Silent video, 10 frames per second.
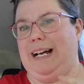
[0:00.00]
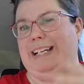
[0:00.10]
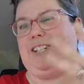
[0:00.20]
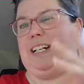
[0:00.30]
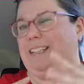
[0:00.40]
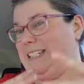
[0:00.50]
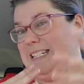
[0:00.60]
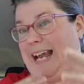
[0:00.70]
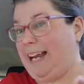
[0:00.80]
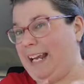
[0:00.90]
I check the
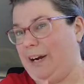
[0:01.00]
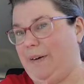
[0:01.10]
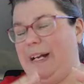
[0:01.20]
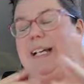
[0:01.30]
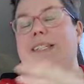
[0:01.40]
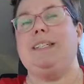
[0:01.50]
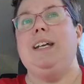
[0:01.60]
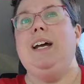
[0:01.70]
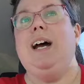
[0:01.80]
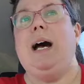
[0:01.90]
snack areas,
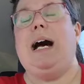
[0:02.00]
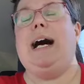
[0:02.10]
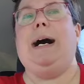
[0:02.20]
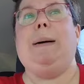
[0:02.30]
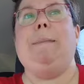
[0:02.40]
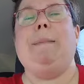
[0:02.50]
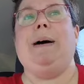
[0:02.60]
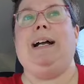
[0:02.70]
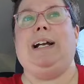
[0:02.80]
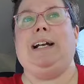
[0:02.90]
um,
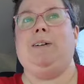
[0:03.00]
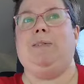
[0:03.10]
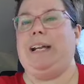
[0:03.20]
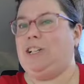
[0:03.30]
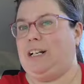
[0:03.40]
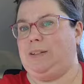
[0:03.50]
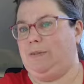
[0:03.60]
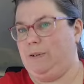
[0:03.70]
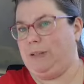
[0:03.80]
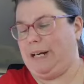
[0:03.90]
but I don't really check the
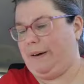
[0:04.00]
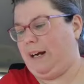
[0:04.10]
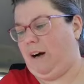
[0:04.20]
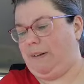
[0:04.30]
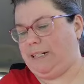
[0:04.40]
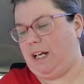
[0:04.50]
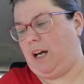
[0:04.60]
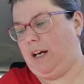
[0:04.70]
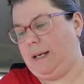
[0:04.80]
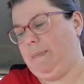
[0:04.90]
food area all the
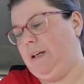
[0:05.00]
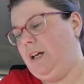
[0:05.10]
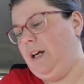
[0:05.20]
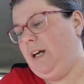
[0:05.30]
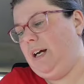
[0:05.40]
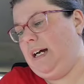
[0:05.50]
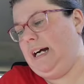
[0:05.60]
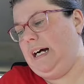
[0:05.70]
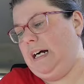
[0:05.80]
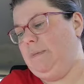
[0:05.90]
time.
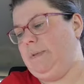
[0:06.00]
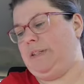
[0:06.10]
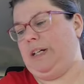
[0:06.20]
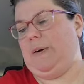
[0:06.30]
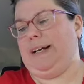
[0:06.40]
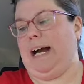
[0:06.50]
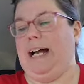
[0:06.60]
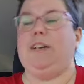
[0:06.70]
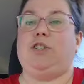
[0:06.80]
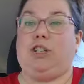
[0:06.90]
Um, so I
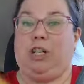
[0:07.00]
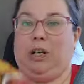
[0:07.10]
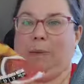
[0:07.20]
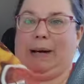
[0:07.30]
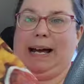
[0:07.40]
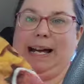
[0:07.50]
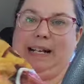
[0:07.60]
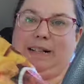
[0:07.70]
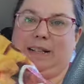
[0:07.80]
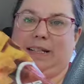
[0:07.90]
got two
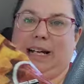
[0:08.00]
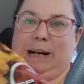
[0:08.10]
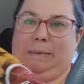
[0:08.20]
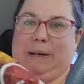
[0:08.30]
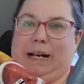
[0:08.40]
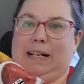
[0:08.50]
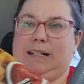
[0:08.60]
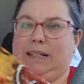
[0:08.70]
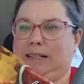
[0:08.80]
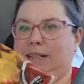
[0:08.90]
bags, 10 bucks.